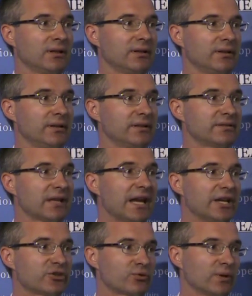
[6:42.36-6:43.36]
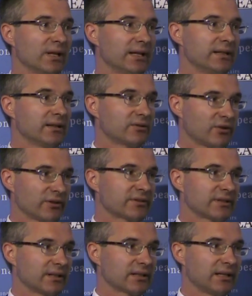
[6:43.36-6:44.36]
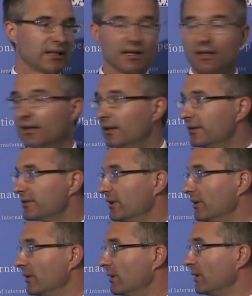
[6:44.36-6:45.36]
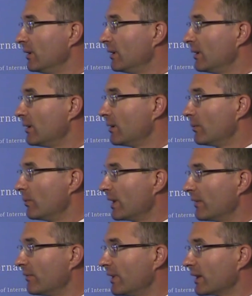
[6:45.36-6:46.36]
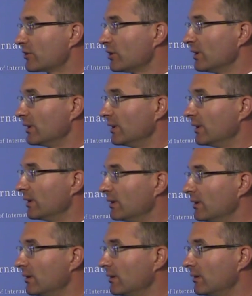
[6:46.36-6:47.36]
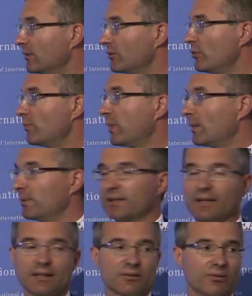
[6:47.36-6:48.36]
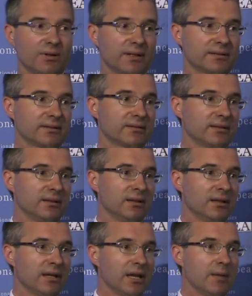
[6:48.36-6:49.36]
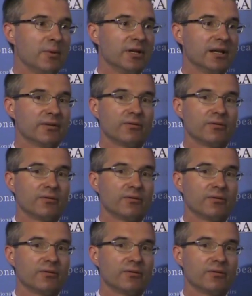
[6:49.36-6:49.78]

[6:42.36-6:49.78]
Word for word: these age-related costs are kicking in, so we have actually two public debt crises, the imminent